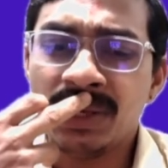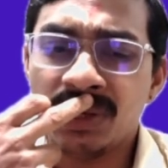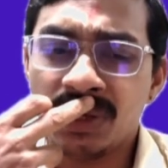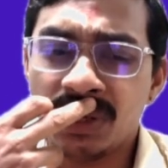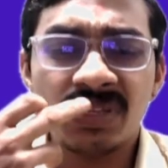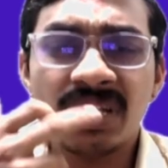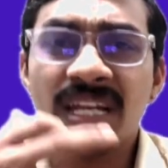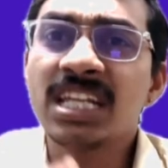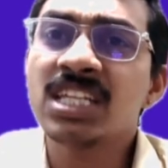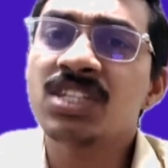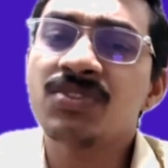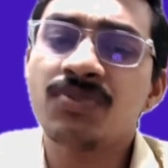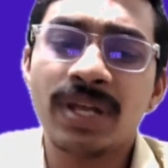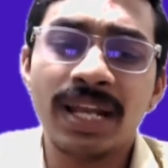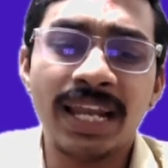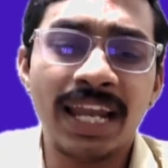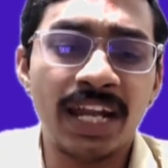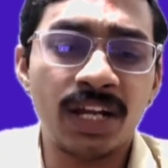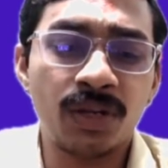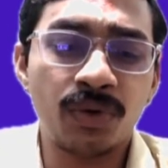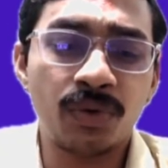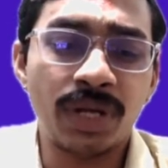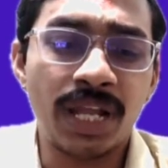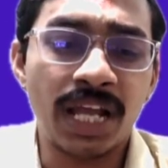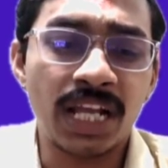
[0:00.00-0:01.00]
that is well
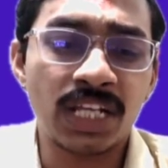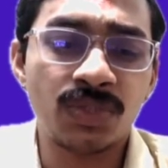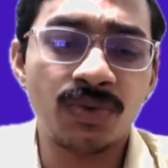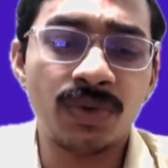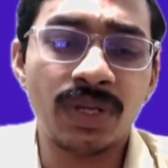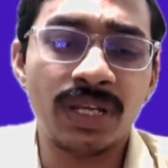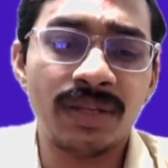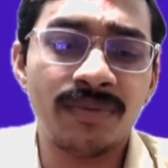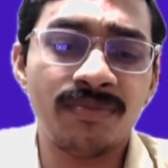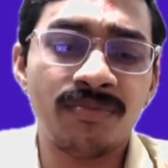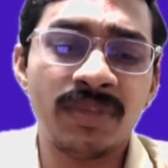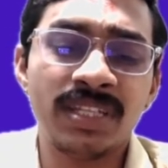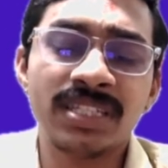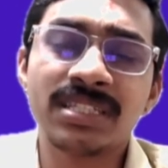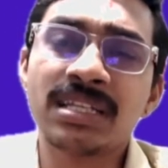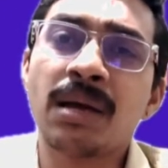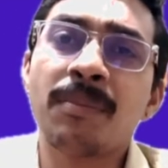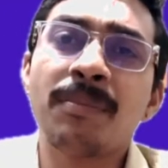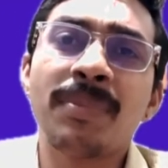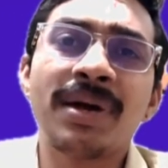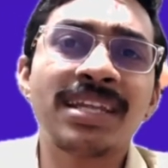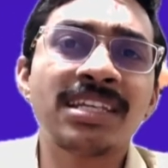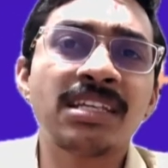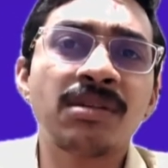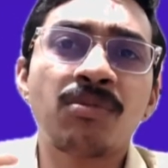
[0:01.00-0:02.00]
and good actually. These
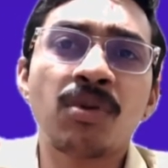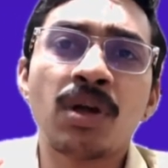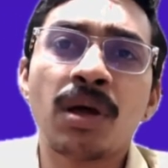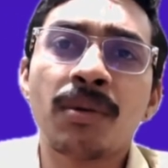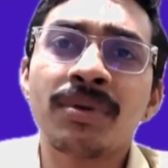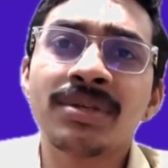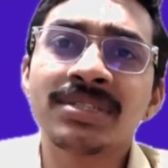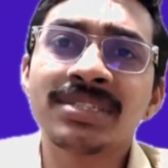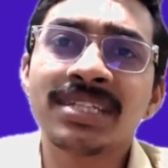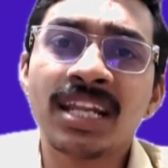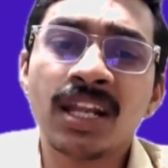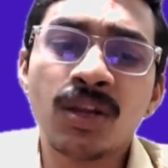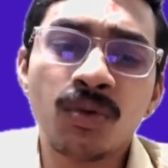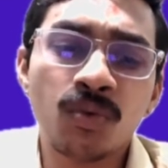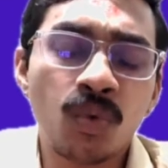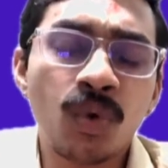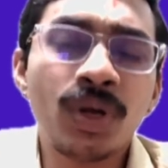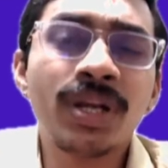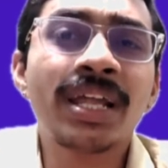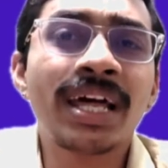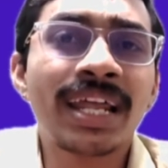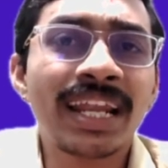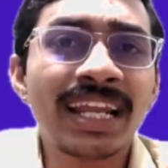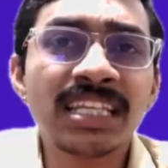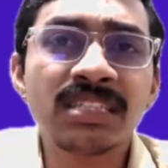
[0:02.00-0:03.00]
comparison problems and
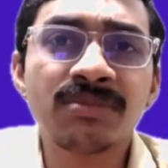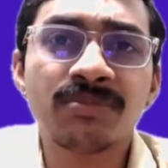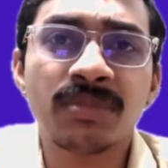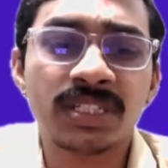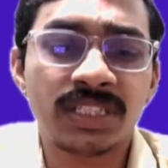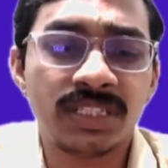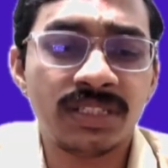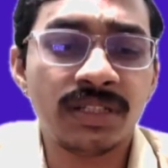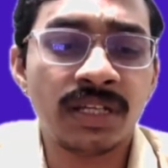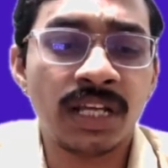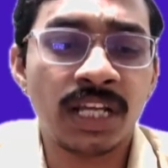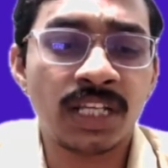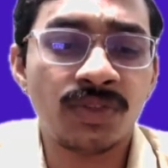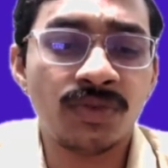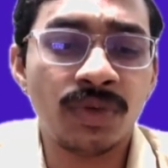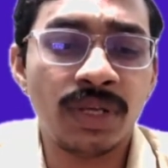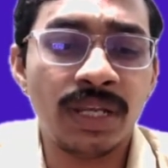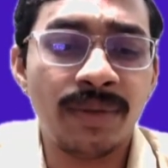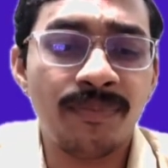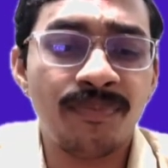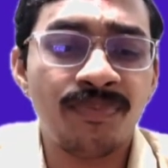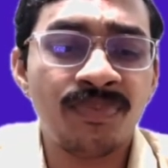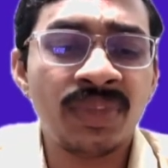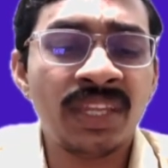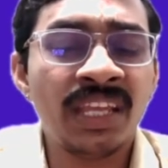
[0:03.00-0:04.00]
won't arise much actually.
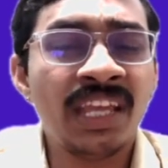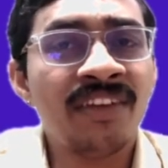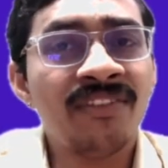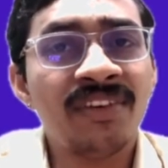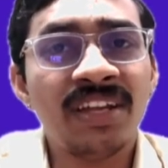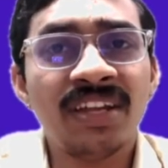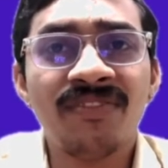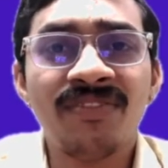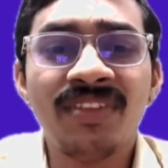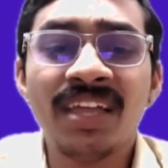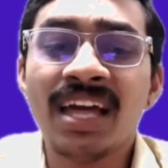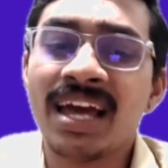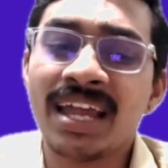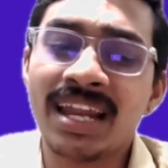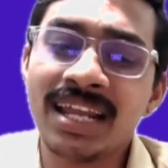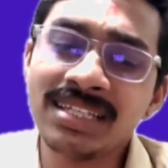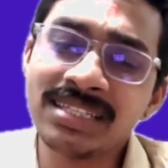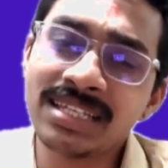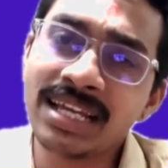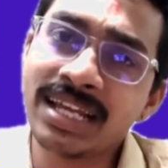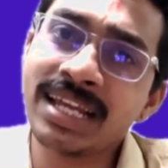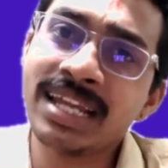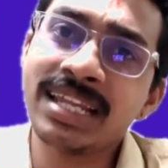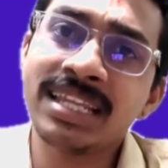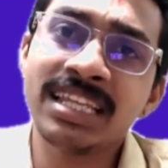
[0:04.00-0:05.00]
Even if they arise,
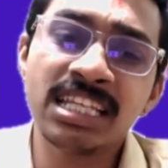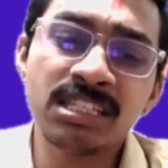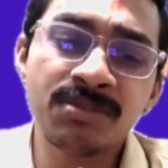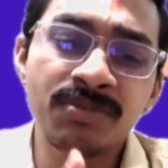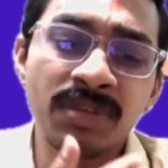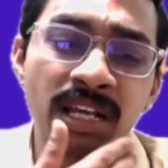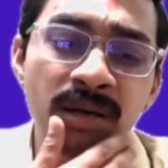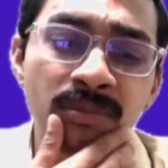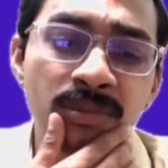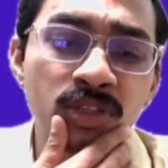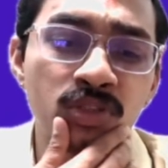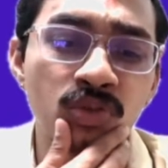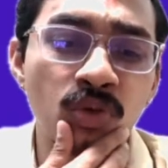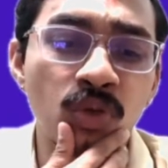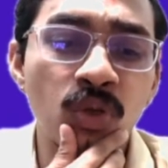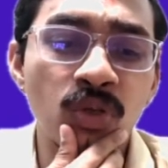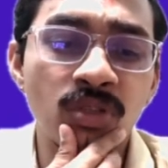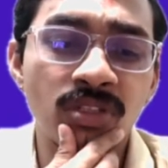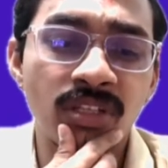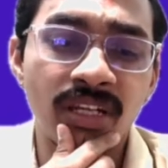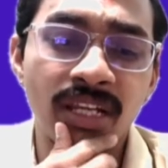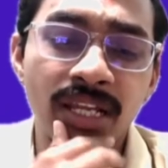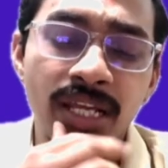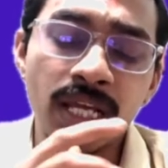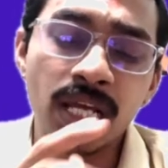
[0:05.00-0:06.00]
again this becomes the
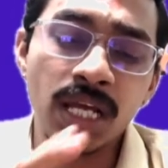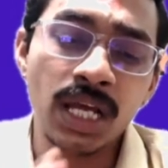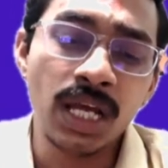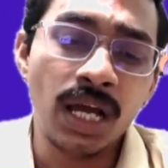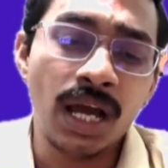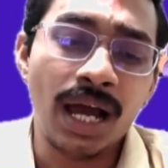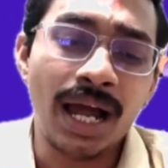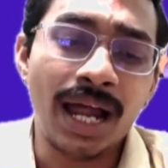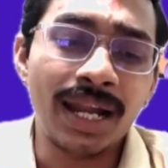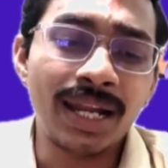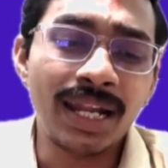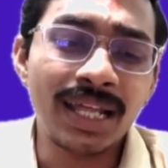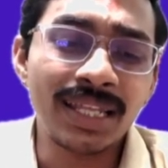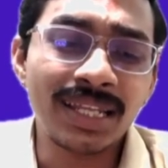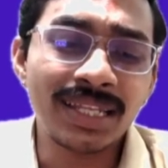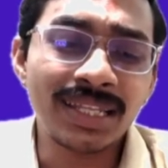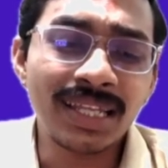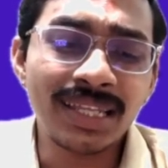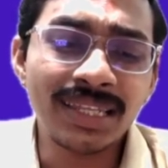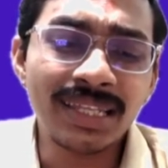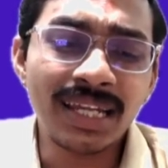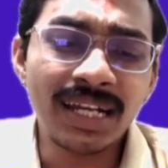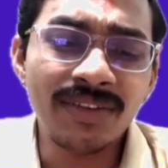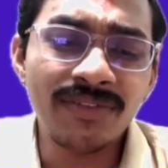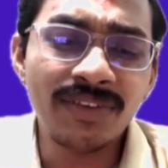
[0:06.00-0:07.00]
solution. And other
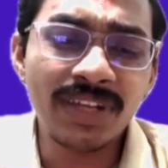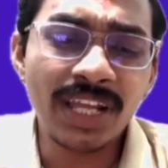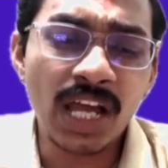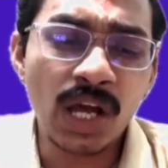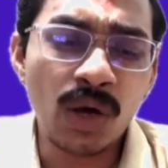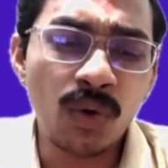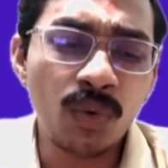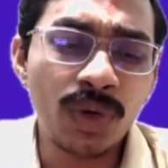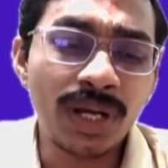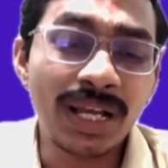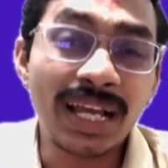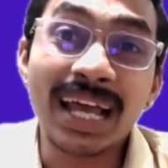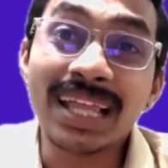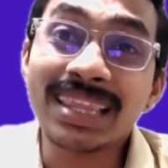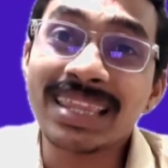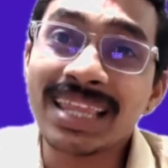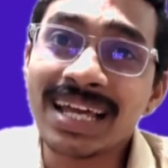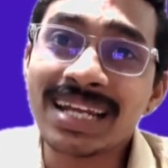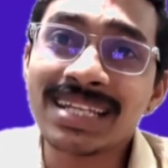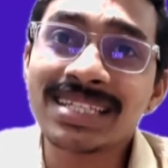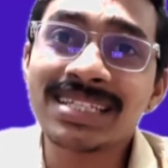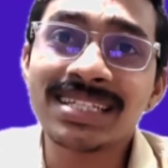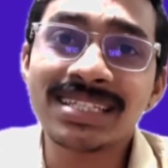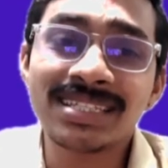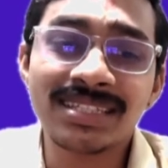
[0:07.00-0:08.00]
than that, we have
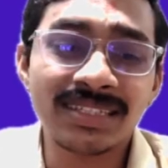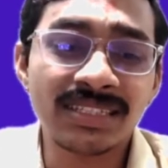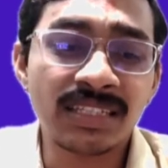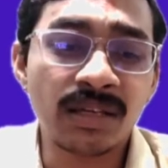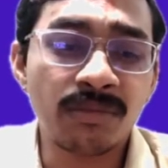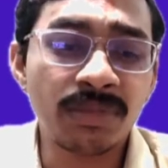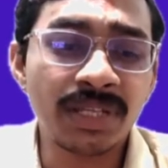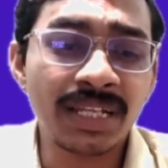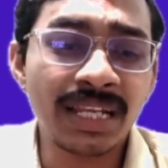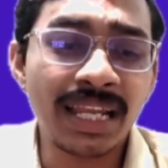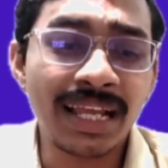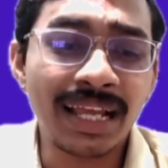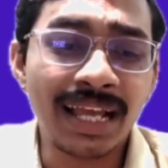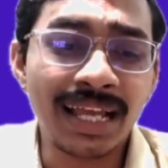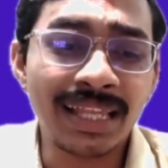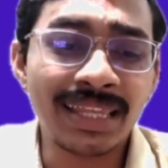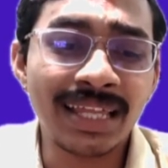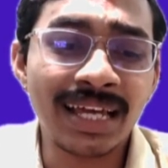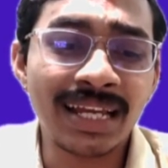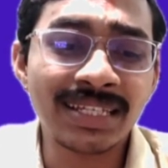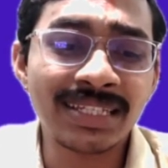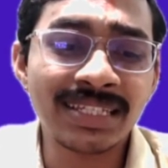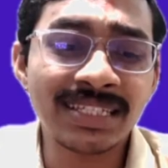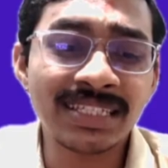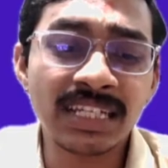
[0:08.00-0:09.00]
catharsis, something like
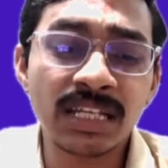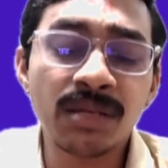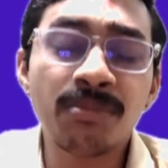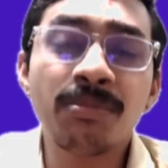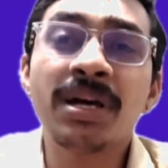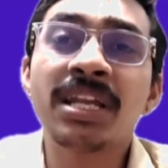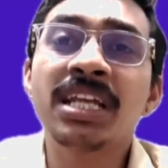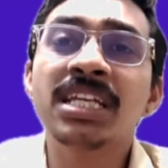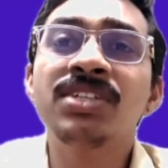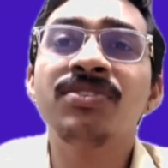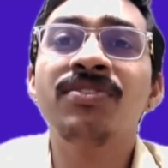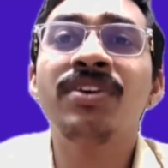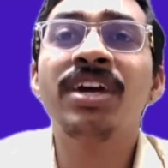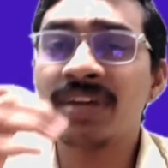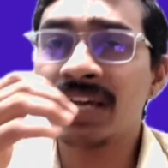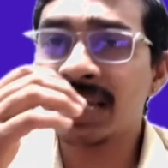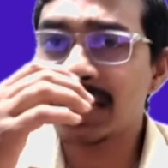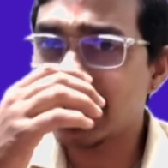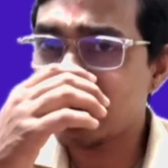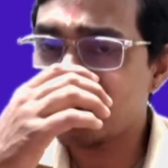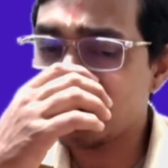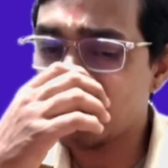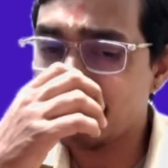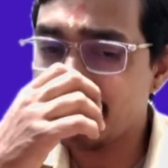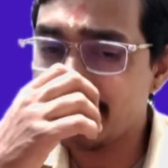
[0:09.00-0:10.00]
catharsis, gibberish, where
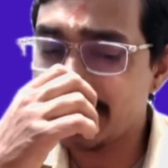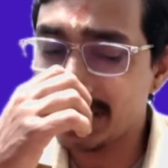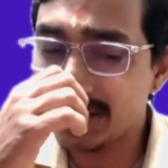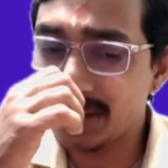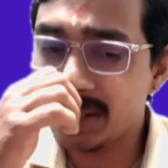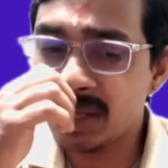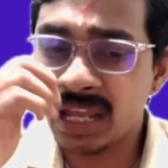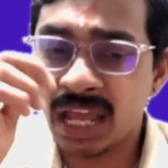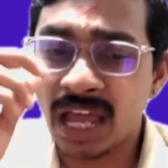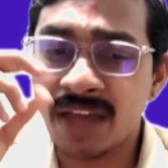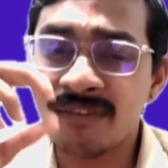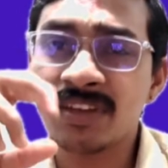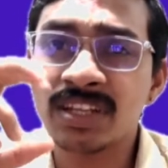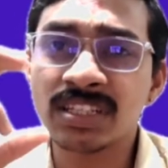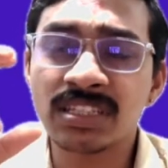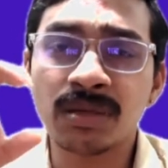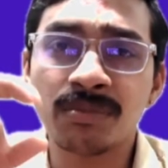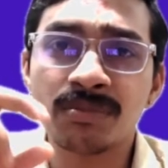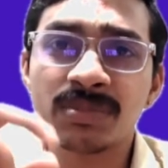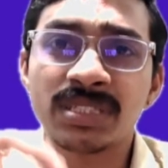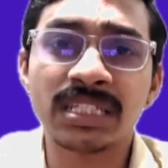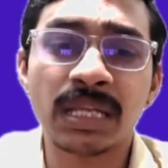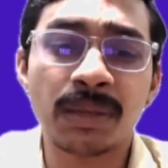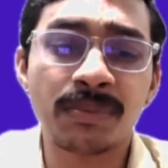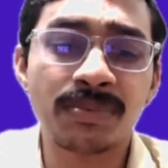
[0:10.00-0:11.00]
they will be having
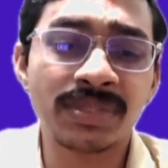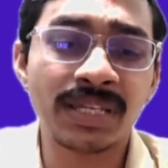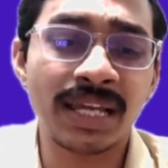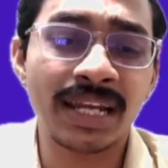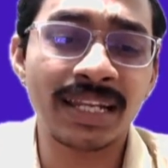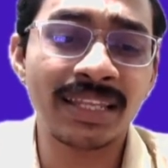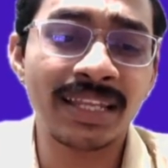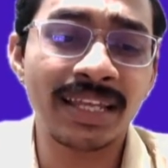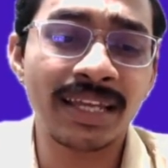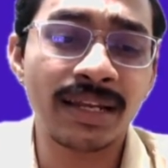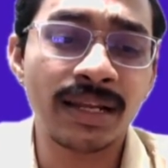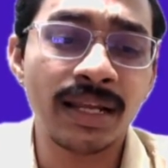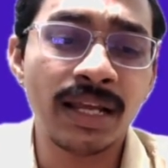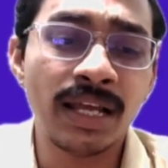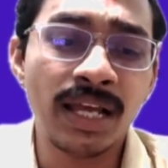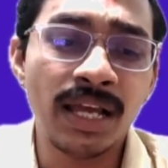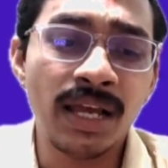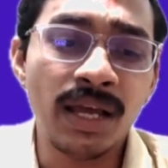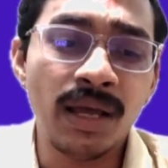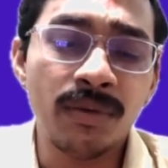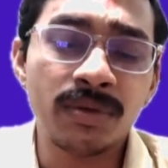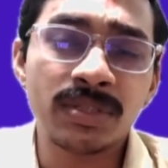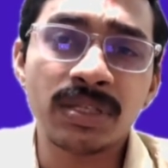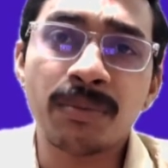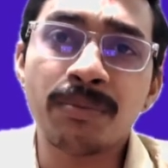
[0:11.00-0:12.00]
some steps and there,
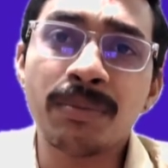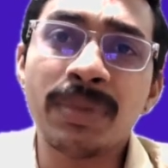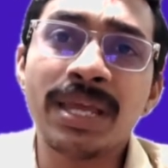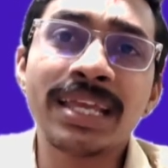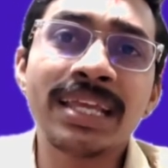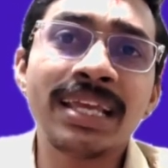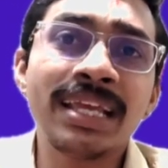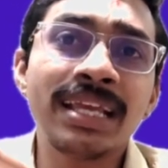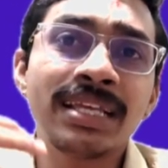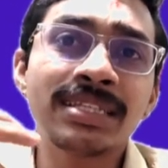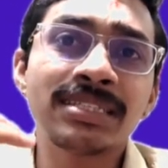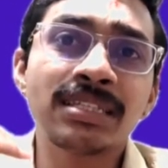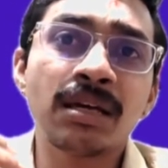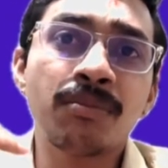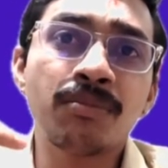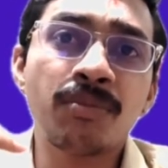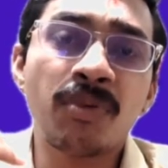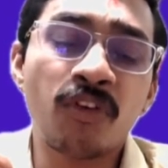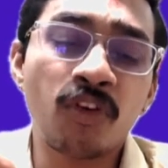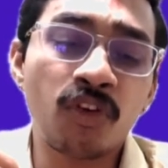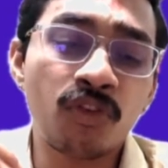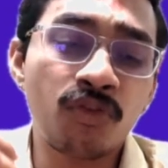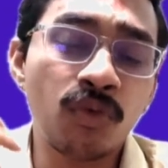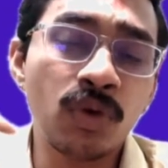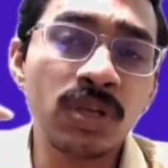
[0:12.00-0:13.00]
some making some
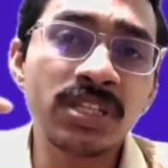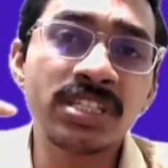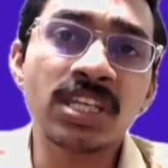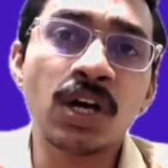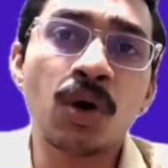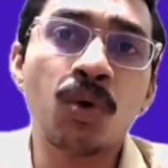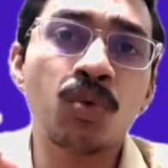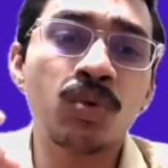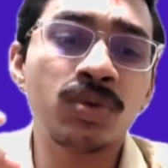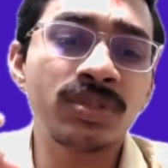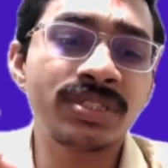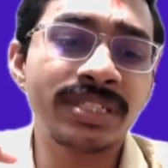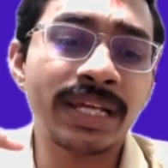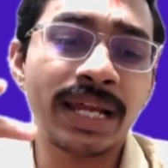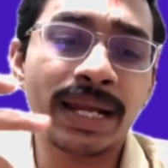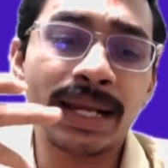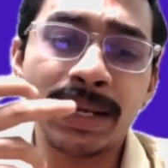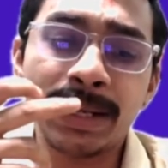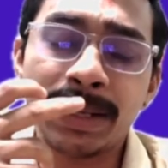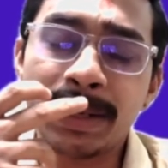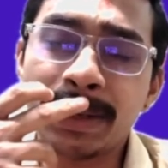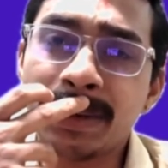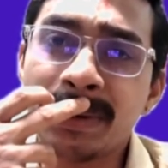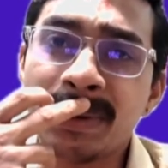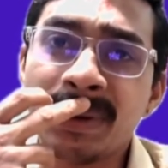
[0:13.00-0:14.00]
powerful sounds, and